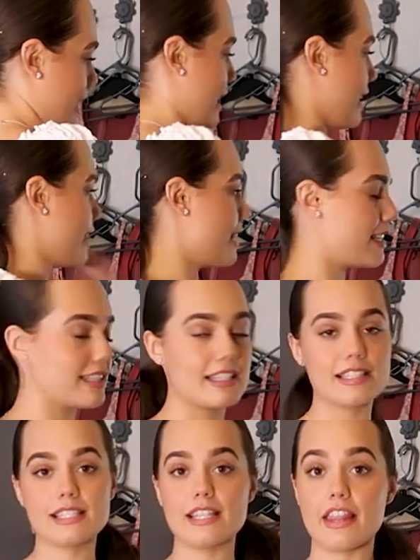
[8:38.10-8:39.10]
And I think that
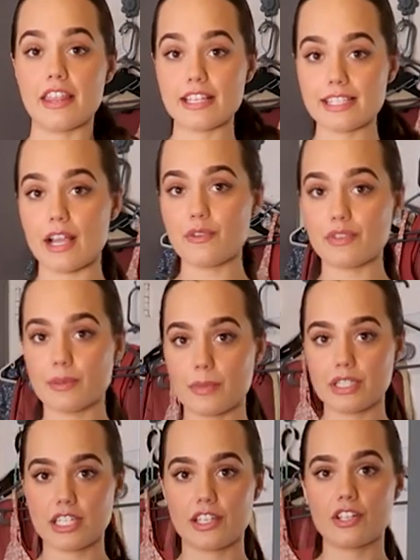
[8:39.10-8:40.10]
this this outfit in
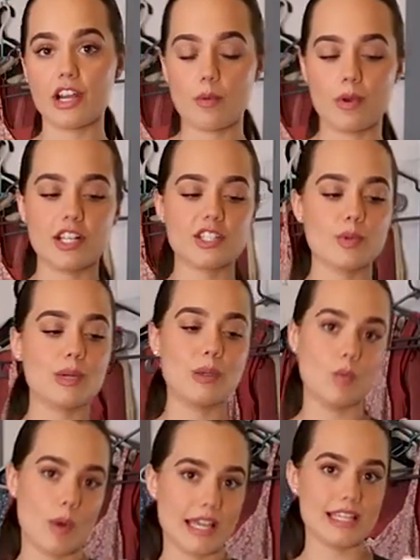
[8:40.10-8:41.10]
particular, I wanted to
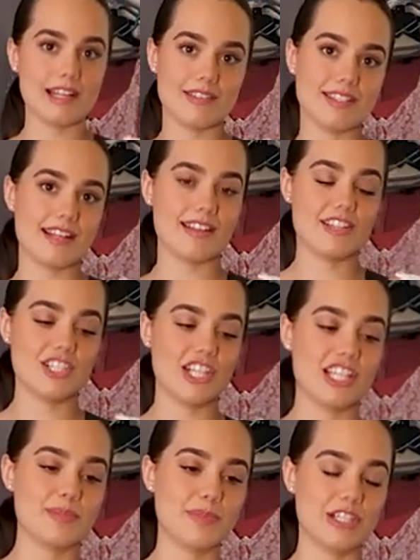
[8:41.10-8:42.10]
wear white outside of the
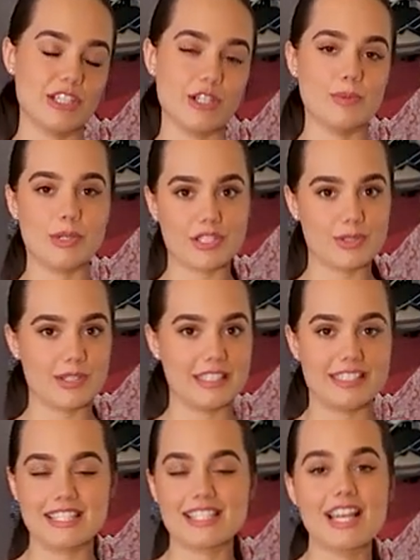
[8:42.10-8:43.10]
Shakespeare and Co bookstore
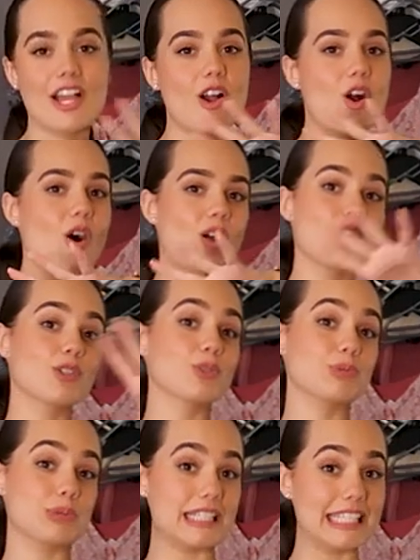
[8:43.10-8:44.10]
because it's all
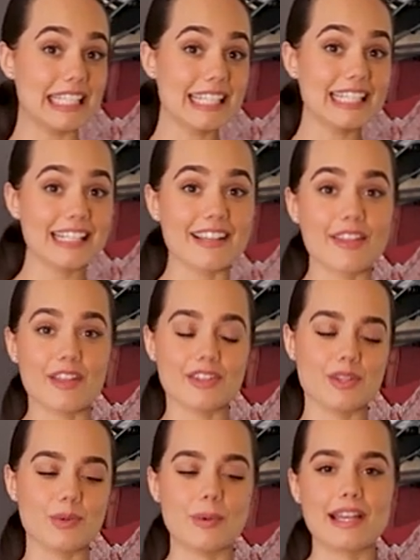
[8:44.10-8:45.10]
green and I
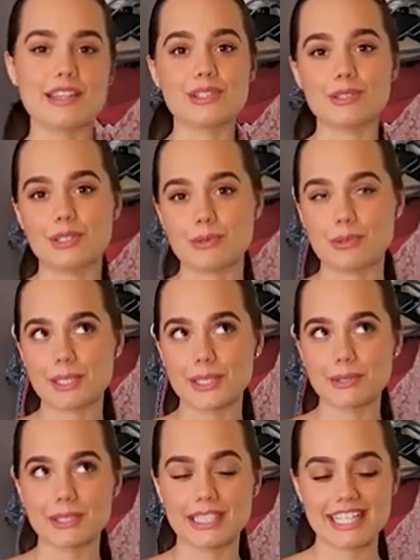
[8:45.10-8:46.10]
thought the white and the green would
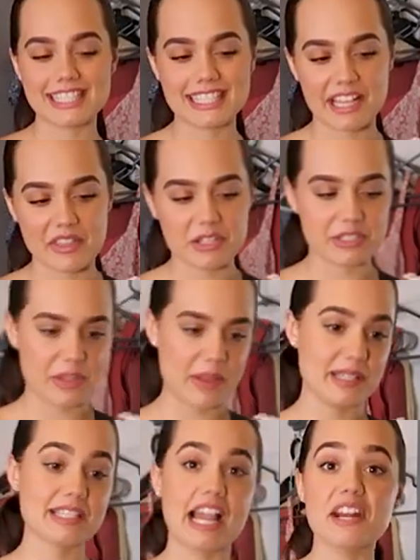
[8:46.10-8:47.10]
look really nice together. So
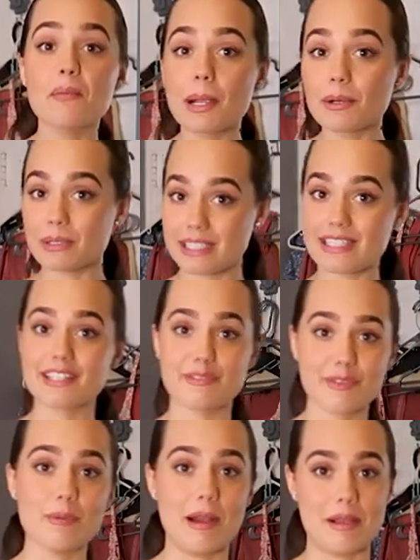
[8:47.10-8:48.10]
that's kind of my
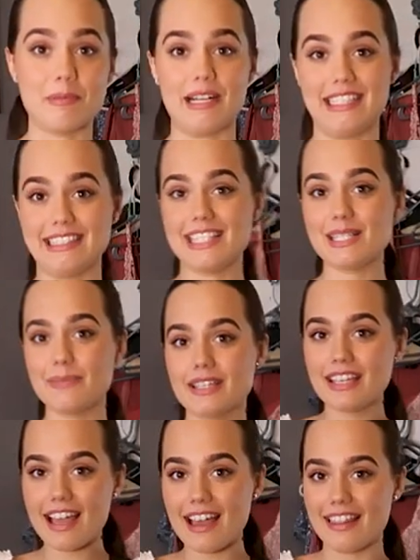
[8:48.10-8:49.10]
reasoning for why I'm wearing this.
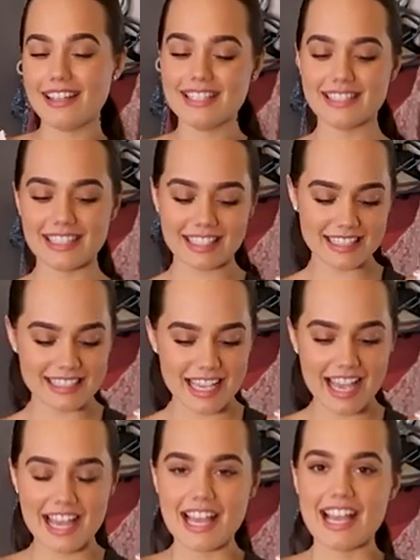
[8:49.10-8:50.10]
But yeah, this is
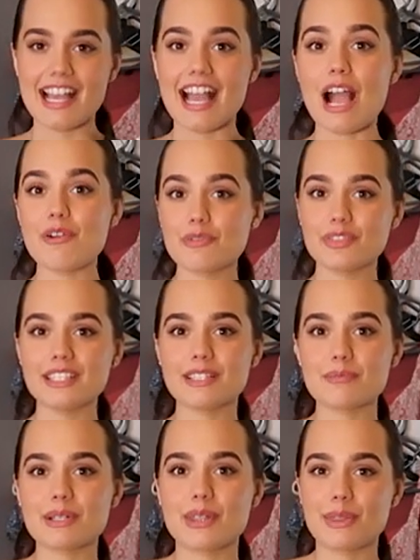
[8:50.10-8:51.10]
outfit
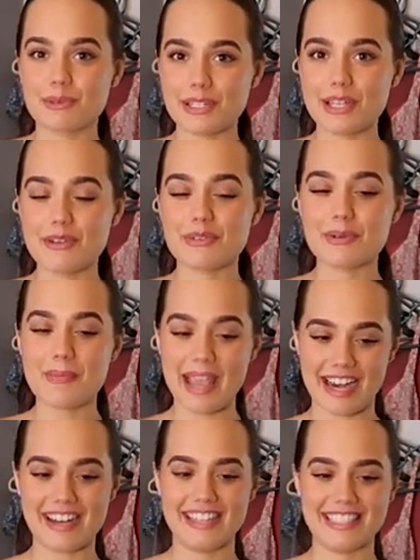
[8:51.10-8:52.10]
number three for
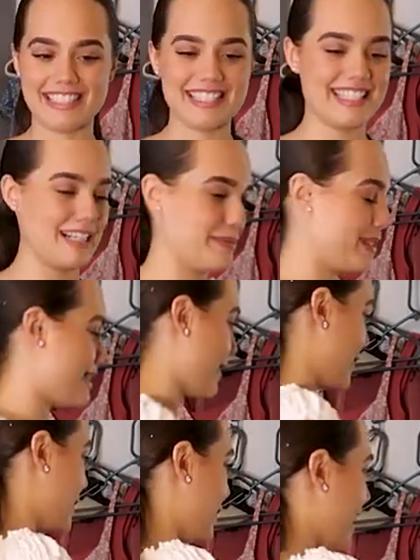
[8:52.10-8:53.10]
Paris and I'm
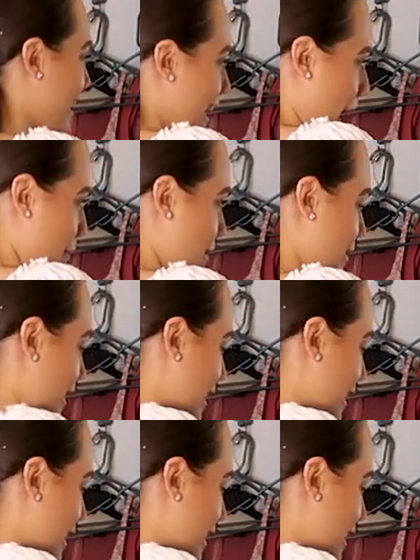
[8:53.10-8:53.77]
so happy